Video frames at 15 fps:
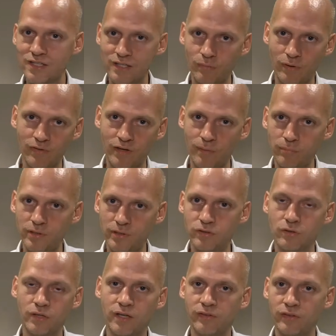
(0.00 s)
when they're built
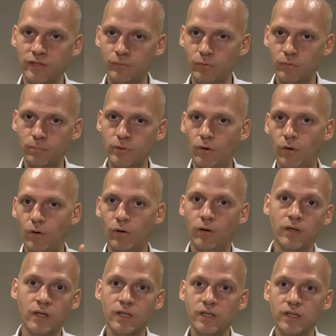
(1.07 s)
together. They would be all
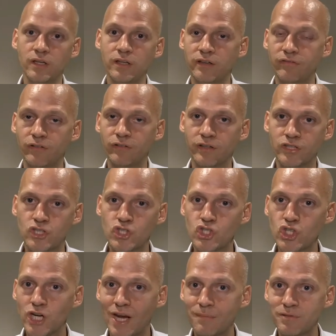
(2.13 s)
in different
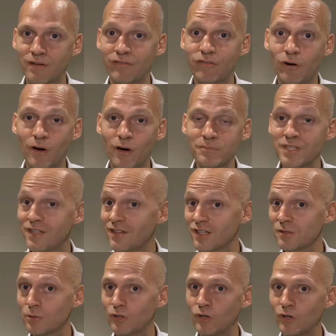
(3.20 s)
shapes and forms, and this
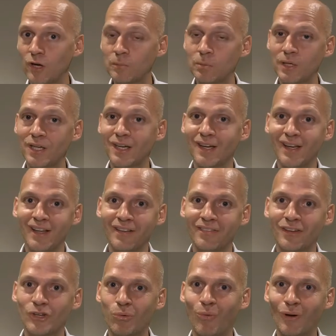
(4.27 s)
would not be the
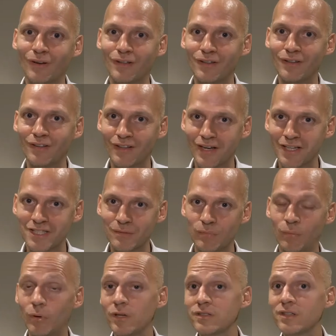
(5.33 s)
quality the customer
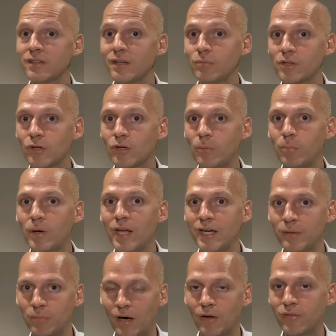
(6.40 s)
wants, and they will complain
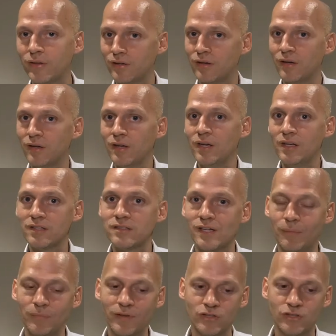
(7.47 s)
about that
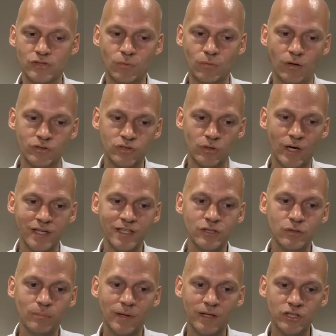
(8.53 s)
something is wrong. So I need to
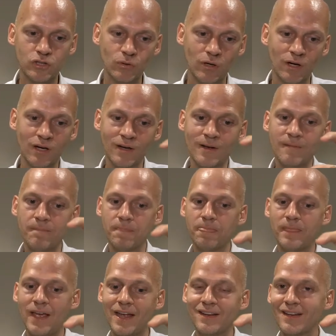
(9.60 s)
make sure
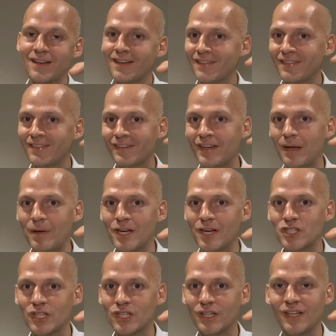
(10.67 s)
that the
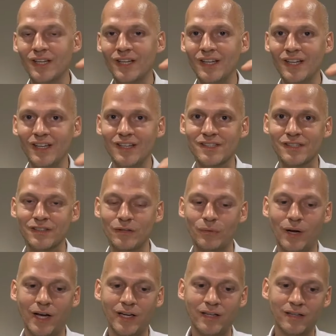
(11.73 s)
dimension is in the
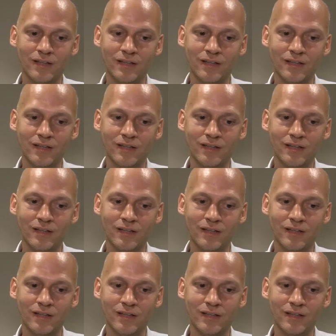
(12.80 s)
right